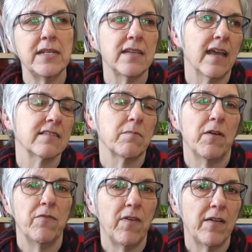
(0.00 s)
my desk
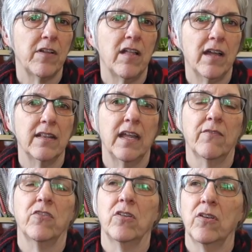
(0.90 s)
about 5 o'clock in the
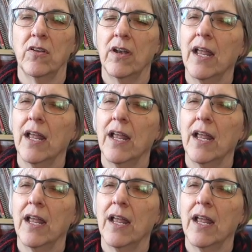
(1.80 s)
afternoon.